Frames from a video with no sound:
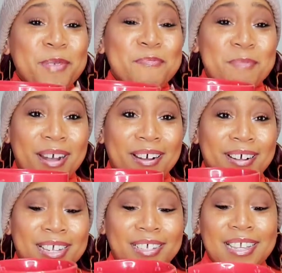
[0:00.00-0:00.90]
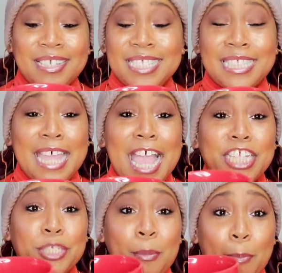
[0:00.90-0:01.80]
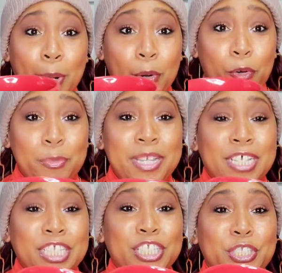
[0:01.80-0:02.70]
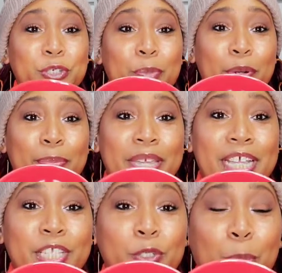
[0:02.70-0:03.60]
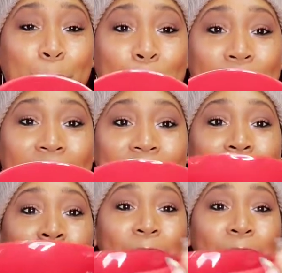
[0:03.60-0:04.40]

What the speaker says: mug slash bowl because it's super big, super pretty.